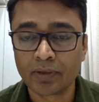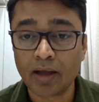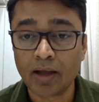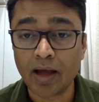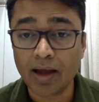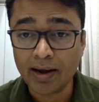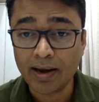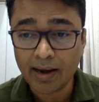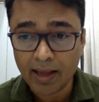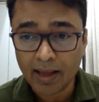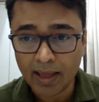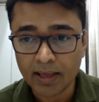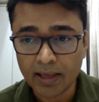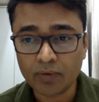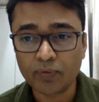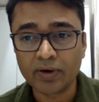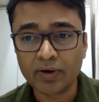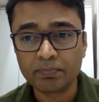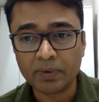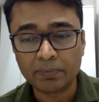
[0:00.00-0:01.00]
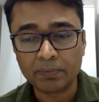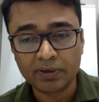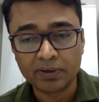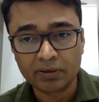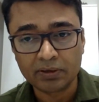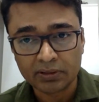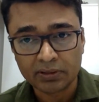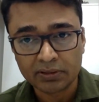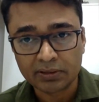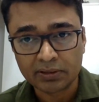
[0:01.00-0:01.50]
Unlike when
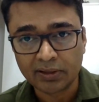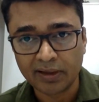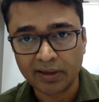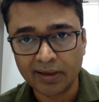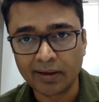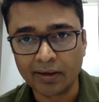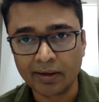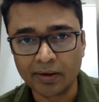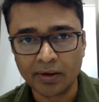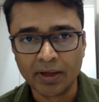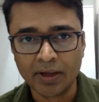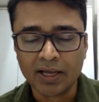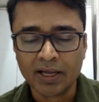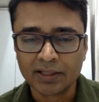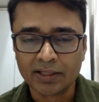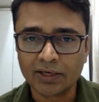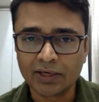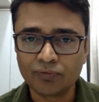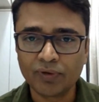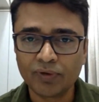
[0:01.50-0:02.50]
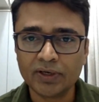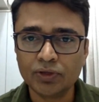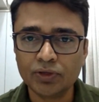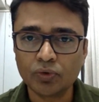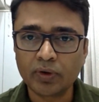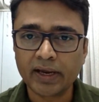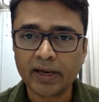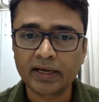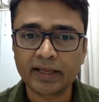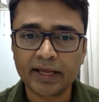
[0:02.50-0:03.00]
people think that when you
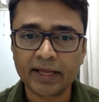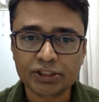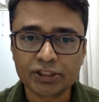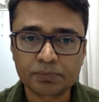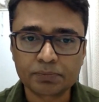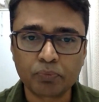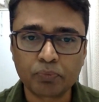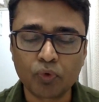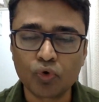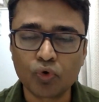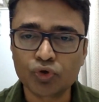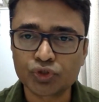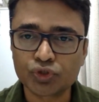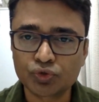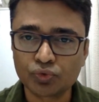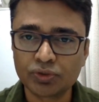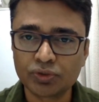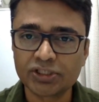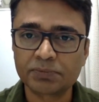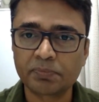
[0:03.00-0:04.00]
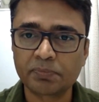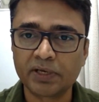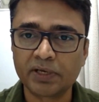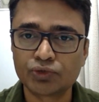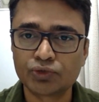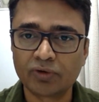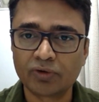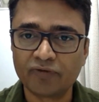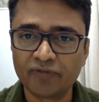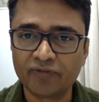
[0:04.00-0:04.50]
get exposed to the
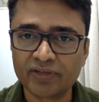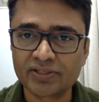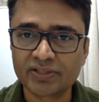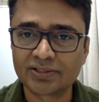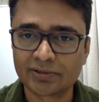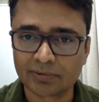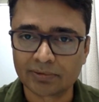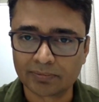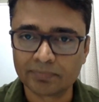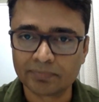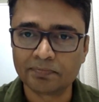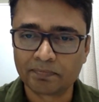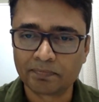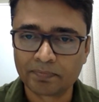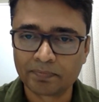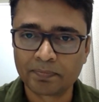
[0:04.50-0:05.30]
spiritual wisdom,